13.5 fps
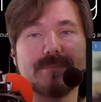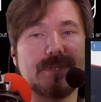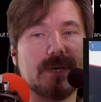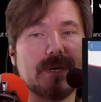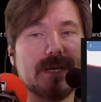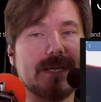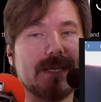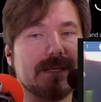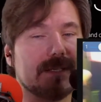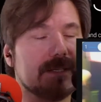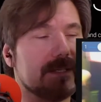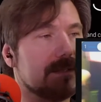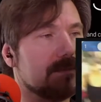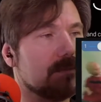your
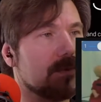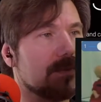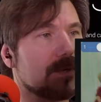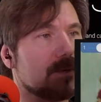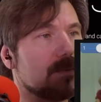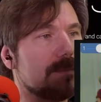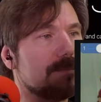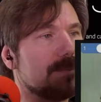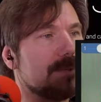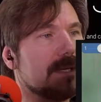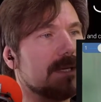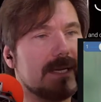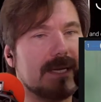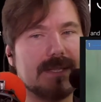hand with the grip
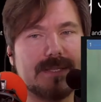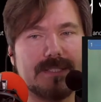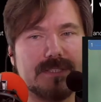and then